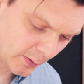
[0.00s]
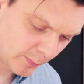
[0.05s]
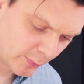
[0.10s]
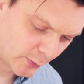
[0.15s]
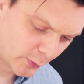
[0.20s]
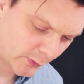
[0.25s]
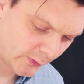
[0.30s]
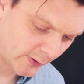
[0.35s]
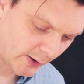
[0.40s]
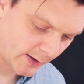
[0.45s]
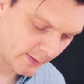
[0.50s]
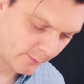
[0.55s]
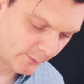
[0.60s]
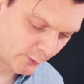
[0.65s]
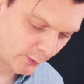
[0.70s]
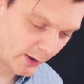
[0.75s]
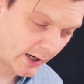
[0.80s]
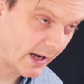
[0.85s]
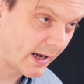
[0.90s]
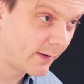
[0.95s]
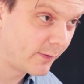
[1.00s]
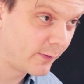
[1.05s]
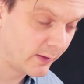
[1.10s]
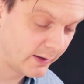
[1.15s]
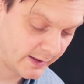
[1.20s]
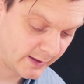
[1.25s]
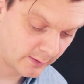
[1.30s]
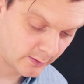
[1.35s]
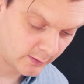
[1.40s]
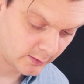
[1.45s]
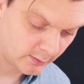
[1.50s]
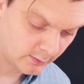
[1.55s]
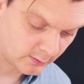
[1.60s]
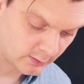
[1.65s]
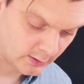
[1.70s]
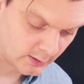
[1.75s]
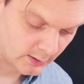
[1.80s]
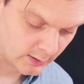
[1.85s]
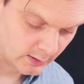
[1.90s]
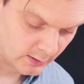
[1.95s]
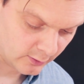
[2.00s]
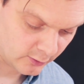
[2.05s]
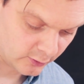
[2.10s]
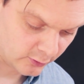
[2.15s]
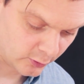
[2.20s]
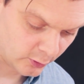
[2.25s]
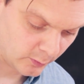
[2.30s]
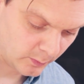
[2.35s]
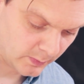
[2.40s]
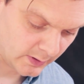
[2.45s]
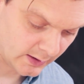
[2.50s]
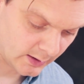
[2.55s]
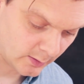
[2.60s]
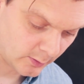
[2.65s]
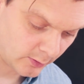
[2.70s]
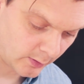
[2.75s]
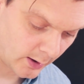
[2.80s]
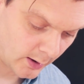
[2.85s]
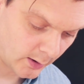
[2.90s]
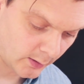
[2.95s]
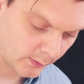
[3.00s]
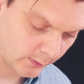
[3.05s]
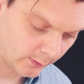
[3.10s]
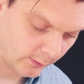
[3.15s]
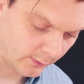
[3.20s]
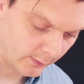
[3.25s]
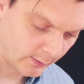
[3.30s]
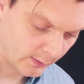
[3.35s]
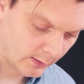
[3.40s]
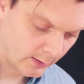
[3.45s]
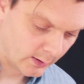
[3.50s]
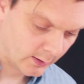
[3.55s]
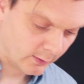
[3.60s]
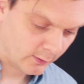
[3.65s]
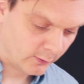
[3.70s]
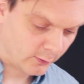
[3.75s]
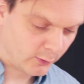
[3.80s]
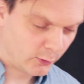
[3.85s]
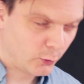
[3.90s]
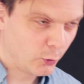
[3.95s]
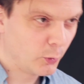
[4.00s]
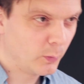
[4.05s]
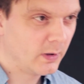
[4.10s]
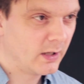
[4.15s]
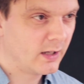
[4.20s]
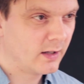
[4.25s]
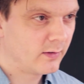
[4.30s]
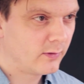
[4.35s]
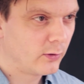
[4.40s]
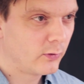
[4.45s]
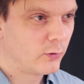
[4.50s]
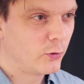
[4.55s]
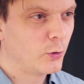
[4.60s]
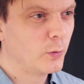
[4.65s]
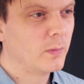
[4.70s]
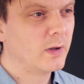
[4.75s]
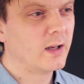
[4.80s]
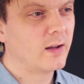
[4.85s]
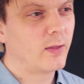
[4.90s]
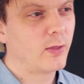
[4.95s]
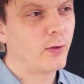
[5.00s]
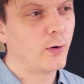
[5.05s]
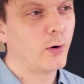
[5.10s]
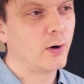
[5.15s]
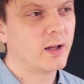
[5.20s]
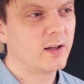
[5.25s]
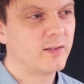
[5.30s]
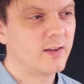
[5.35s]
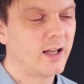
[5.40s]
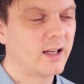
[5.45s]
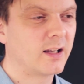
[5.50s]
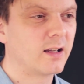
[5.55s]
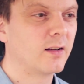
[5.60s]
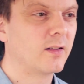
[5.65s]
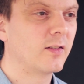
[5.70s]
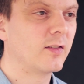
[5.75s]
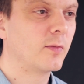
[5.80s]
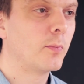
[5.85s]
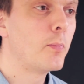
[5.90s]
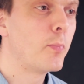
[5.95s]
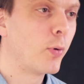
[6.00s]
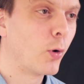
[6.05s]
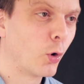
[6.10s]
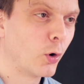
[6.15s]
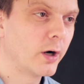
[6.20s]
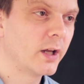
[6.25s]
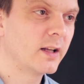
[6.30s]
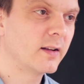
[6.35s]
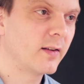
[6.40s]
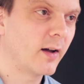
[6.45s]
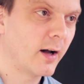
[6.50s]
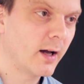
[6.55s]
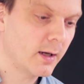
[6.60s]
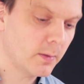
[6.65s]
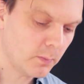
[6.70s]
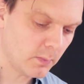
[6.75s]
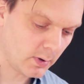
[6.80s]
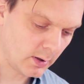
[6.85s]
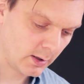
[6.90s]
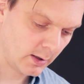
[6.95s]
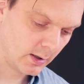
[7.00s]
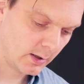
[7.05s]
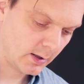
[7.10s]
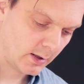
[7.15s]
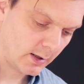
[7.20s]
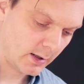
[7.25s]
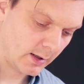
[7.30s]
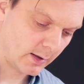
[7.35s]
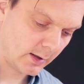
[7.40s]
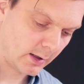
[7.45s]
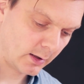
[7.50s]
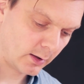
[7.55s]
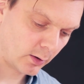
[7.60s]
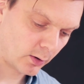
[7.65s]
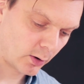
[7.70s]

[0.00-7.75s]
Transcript: brew time for half a liter should be around 2 minutes to 2 minutes 30 seconds pouring time. And then you're